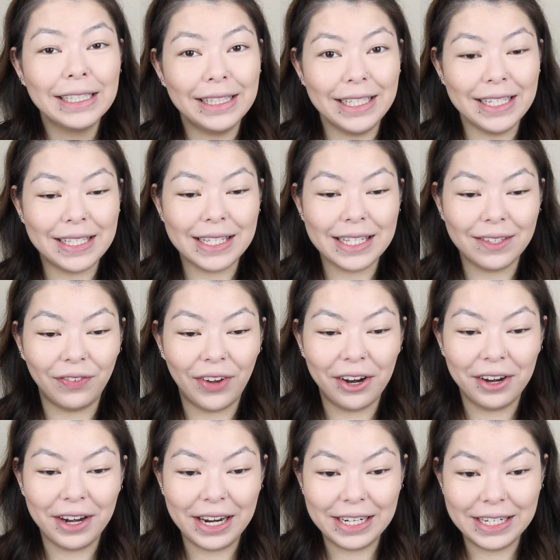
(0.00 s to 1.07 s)
This is
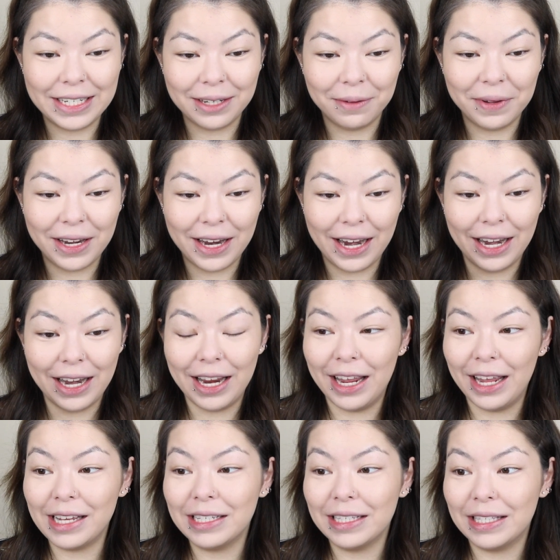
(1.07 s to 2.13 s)
very
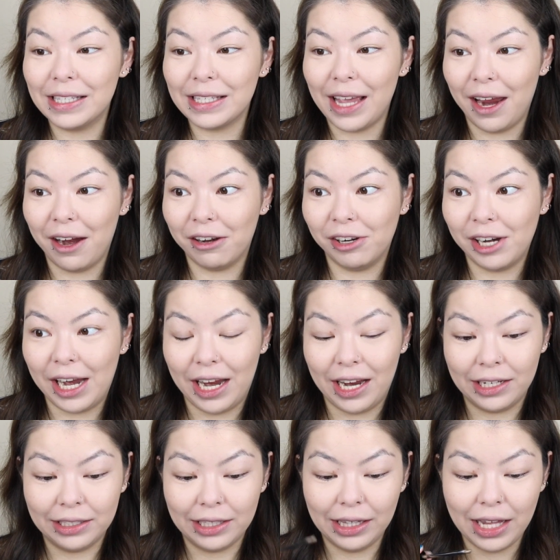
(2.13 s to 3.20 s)
intimidating and scary.